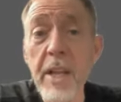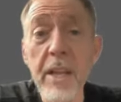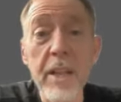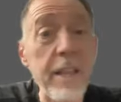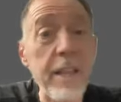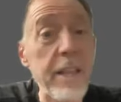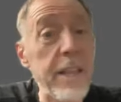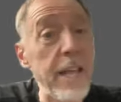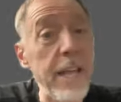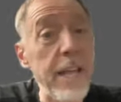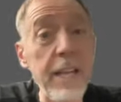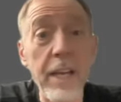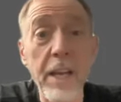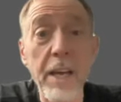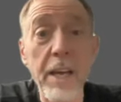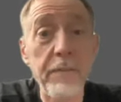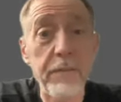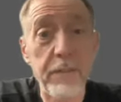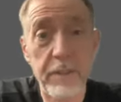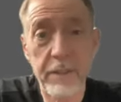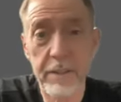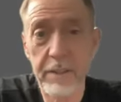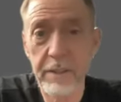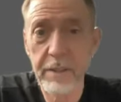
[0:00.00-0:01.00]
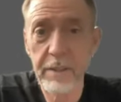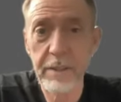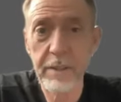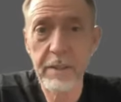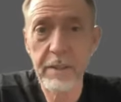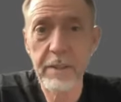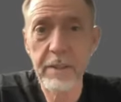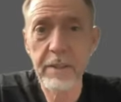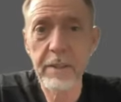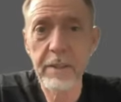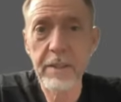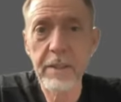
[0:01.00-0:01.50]
they love it.
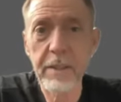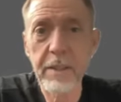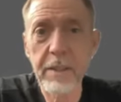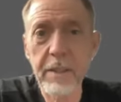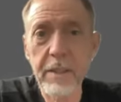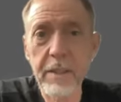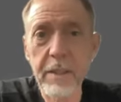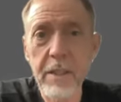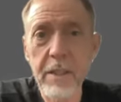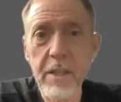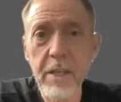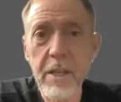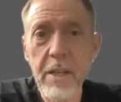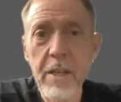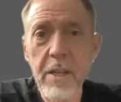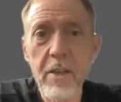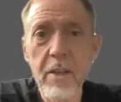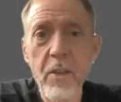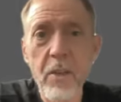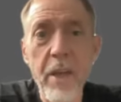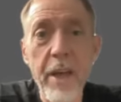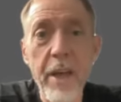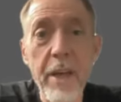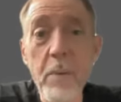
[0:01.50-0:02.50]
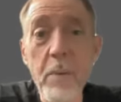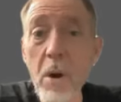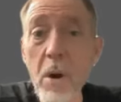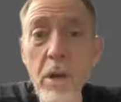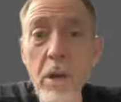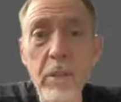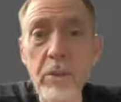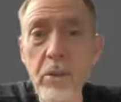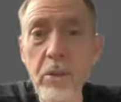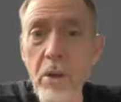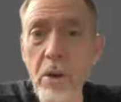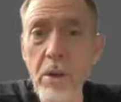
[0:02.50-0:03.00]
They want
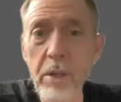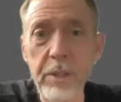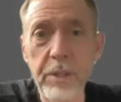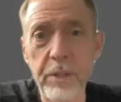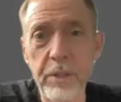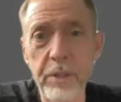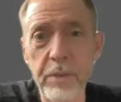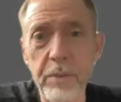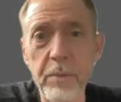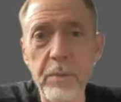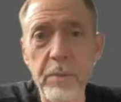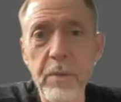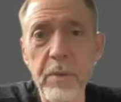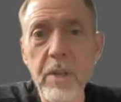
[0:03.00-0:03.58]
to talk to you.